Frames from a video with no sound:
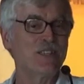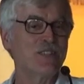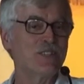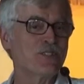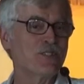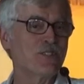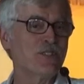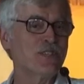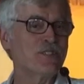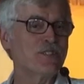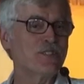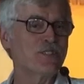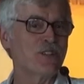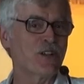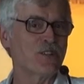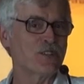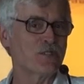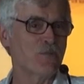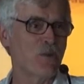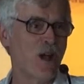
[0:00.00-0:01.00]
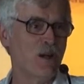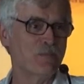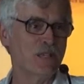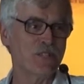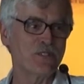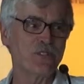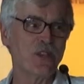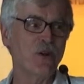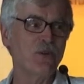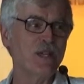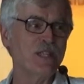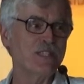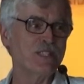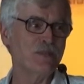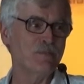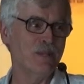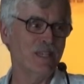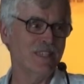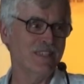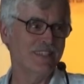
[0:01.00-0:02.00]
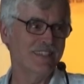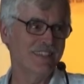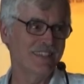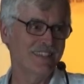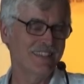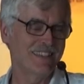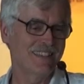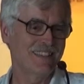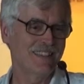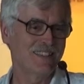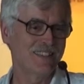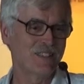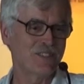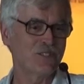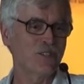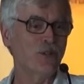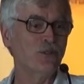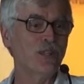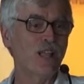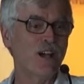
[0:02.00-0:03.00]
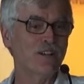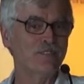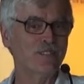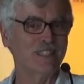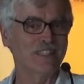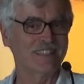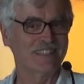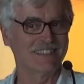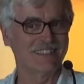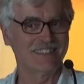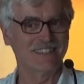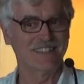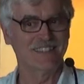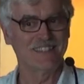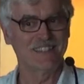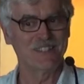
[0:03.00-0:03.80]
So this is our Swami, so intimate, so loving,